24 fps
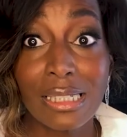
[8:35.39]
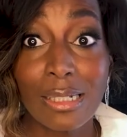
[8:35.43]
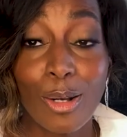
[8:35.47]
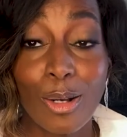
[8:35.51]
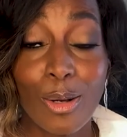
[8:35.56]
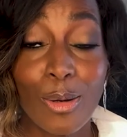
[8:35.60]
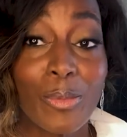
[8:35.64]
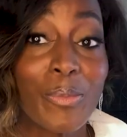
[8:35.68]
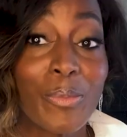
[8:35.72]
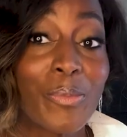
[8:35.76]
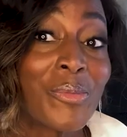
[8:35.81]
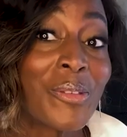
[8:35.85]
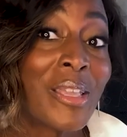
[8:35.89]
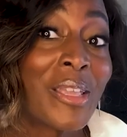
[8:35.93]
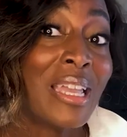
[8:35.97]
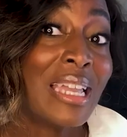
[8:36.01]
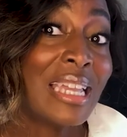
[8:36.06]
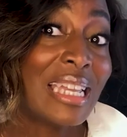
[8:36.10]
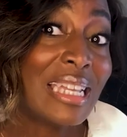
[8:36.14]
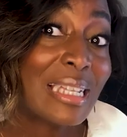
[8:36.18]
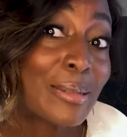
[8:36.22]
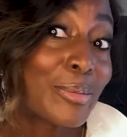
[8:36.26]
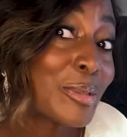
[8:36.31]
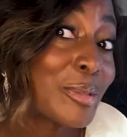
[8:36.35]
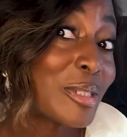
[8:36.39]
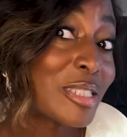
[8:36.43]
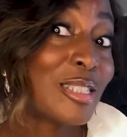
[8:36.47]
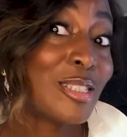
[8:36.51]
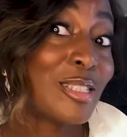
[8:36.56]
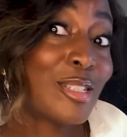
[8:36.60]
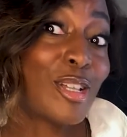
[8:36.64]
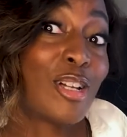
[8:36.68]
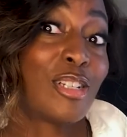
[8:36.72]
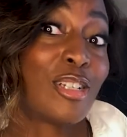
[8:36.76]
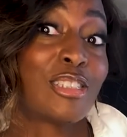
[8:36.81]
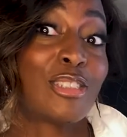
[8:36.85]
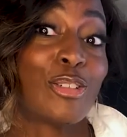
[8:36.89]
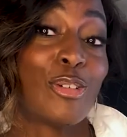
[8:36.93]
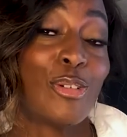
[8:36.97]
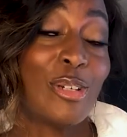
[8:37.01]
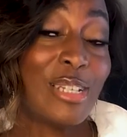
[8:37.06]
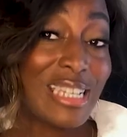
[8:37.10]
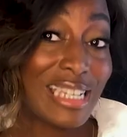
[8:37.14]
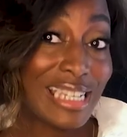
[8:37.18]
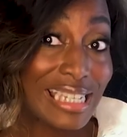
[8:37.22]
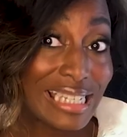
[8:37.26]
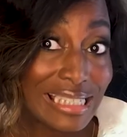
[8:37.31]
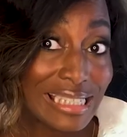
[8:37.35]
ago, it was not
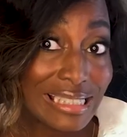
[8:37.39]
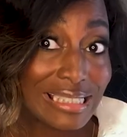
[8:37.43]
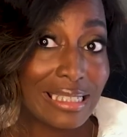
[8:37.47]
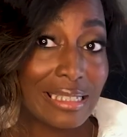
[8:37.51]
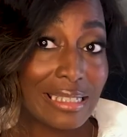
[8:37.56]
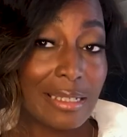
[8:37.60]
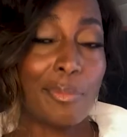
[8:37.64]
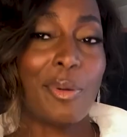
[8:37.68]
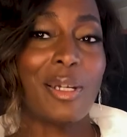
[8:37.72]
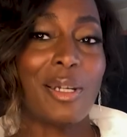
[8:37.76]
so easy.